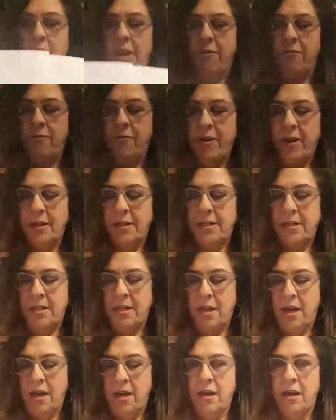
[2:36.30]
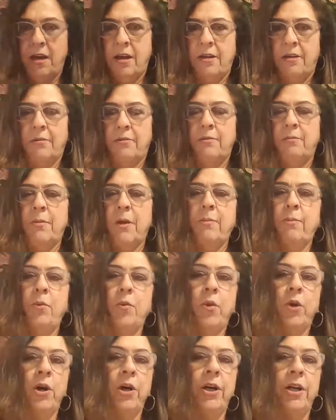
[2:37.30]
they fit my
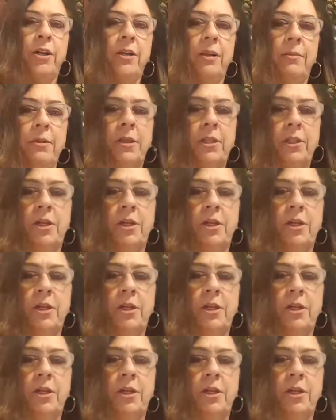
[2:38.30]
board. Let me